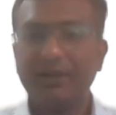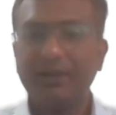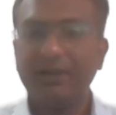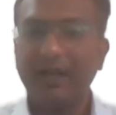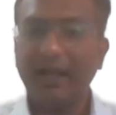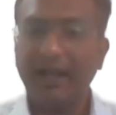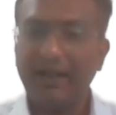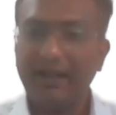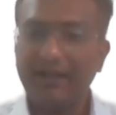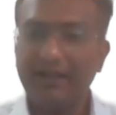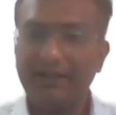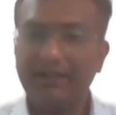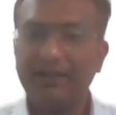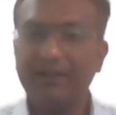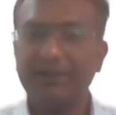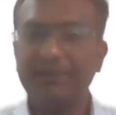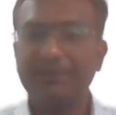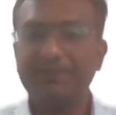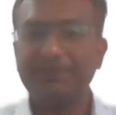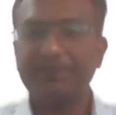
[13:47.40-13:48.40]

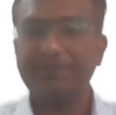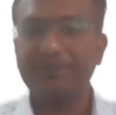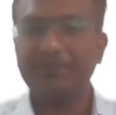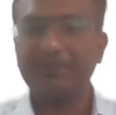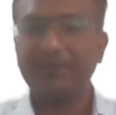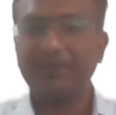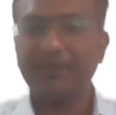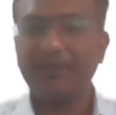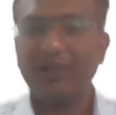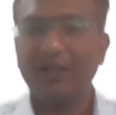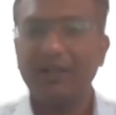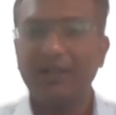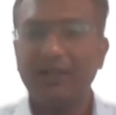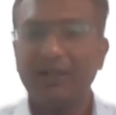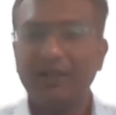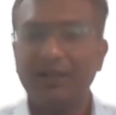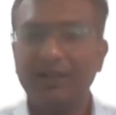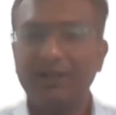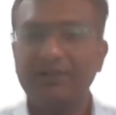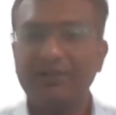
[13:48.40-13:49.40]
directly.
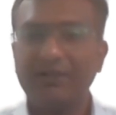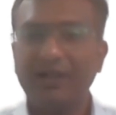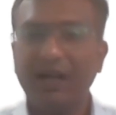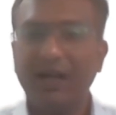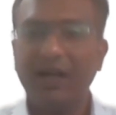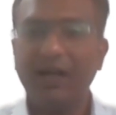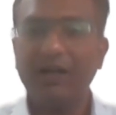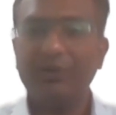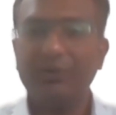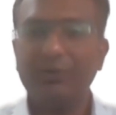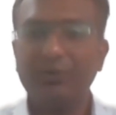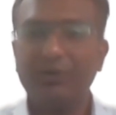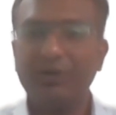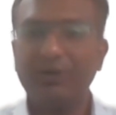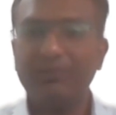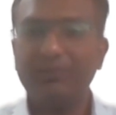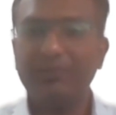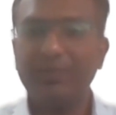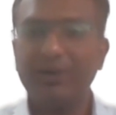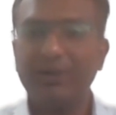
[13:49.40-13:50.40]
It's hard to
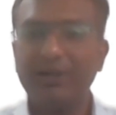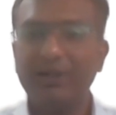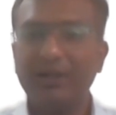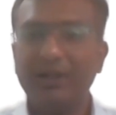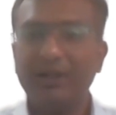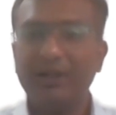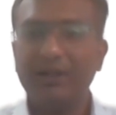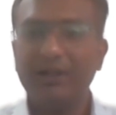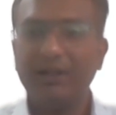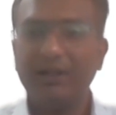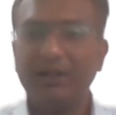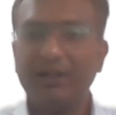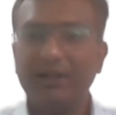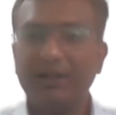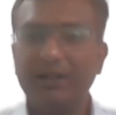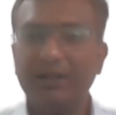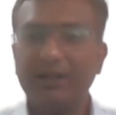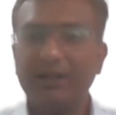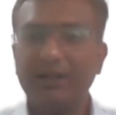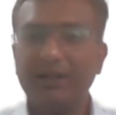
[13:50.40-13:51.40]
compare the
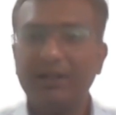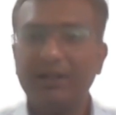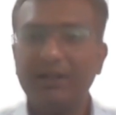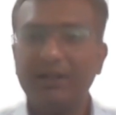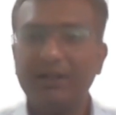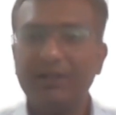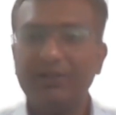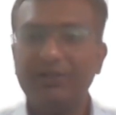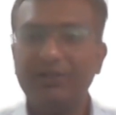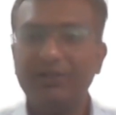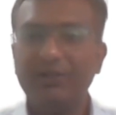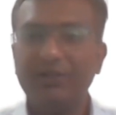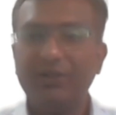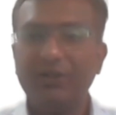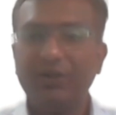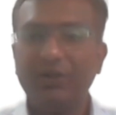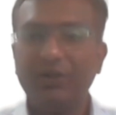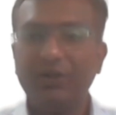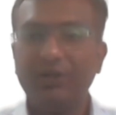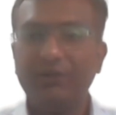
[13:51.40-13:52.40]
internal energy
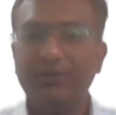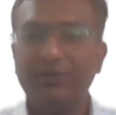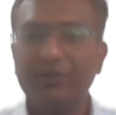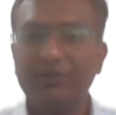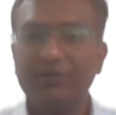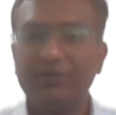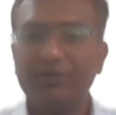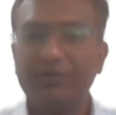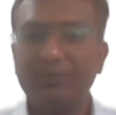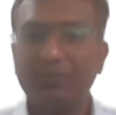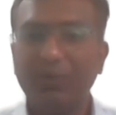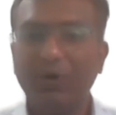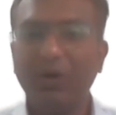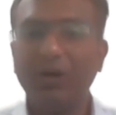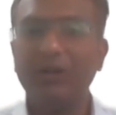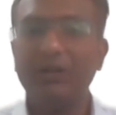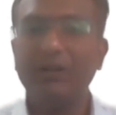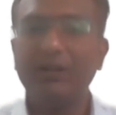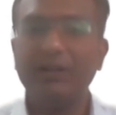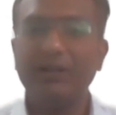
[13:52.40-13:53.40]
of a
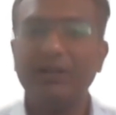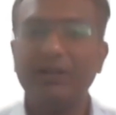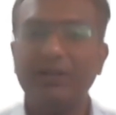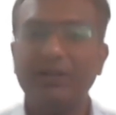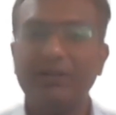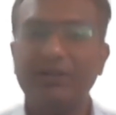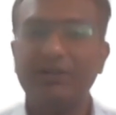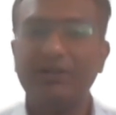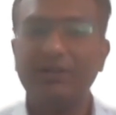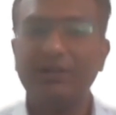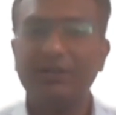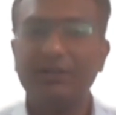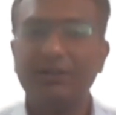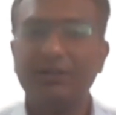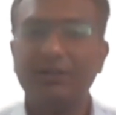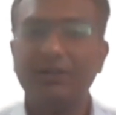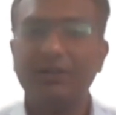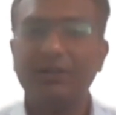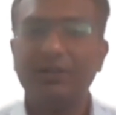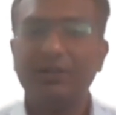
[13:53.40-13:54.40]
small
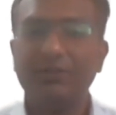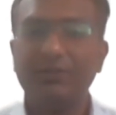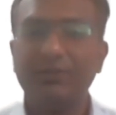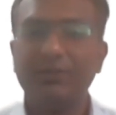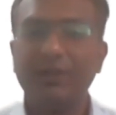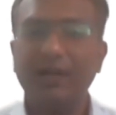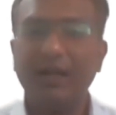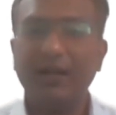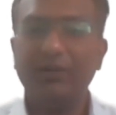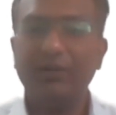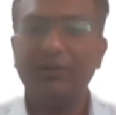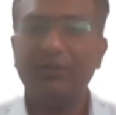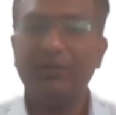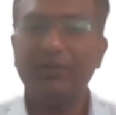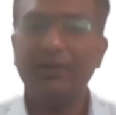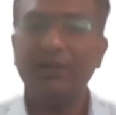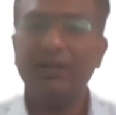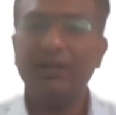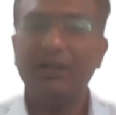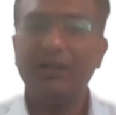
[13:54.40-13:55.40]
engine to that
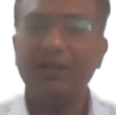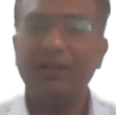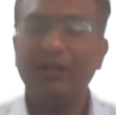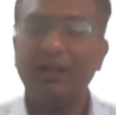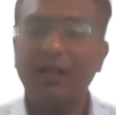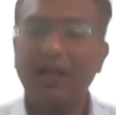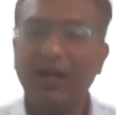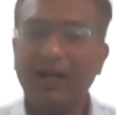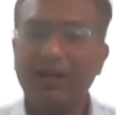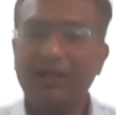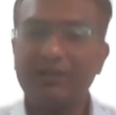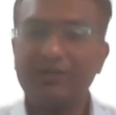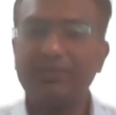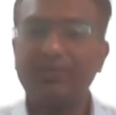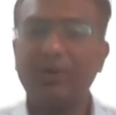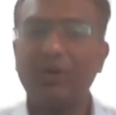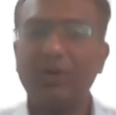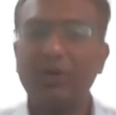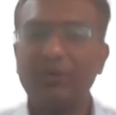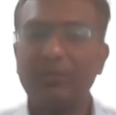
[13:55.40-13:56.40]
of a
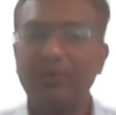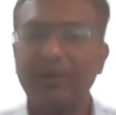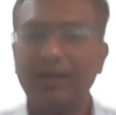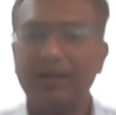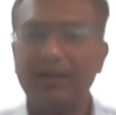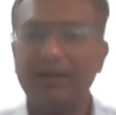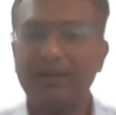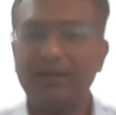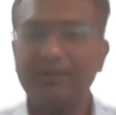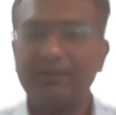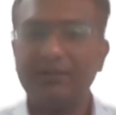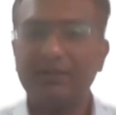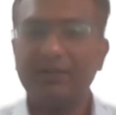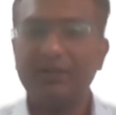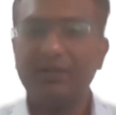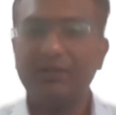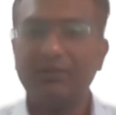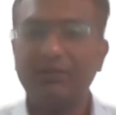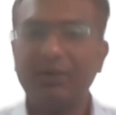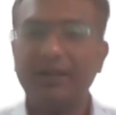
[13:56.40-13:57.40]
large power plant.
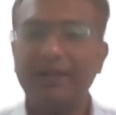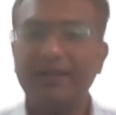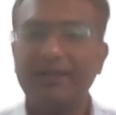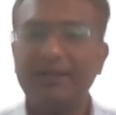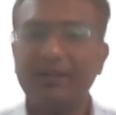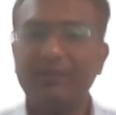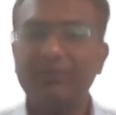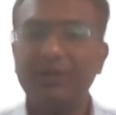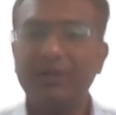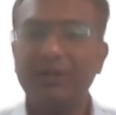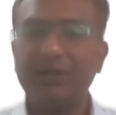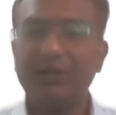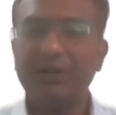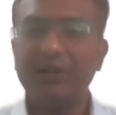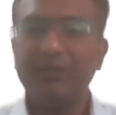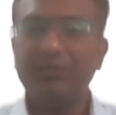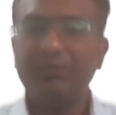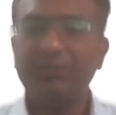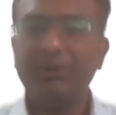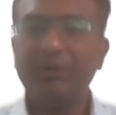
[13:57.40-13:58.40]
For example,
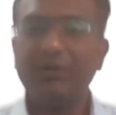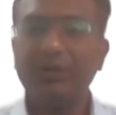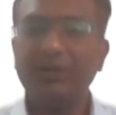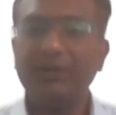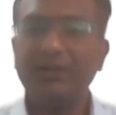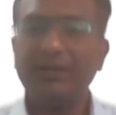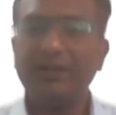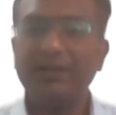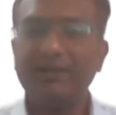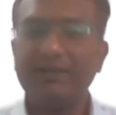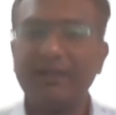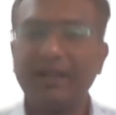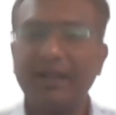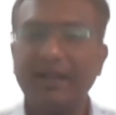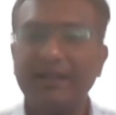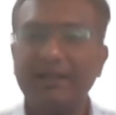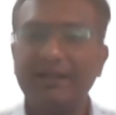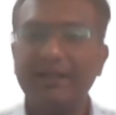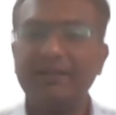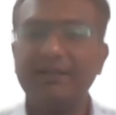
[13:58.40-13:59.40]
because their
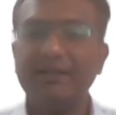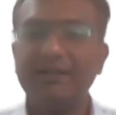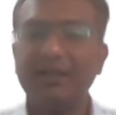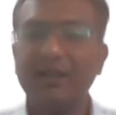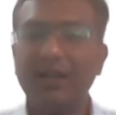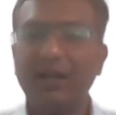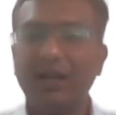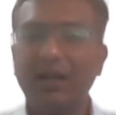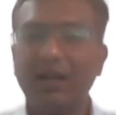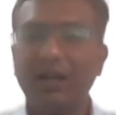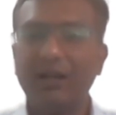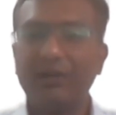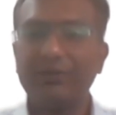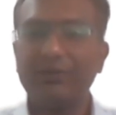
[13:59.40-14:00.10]
sizes are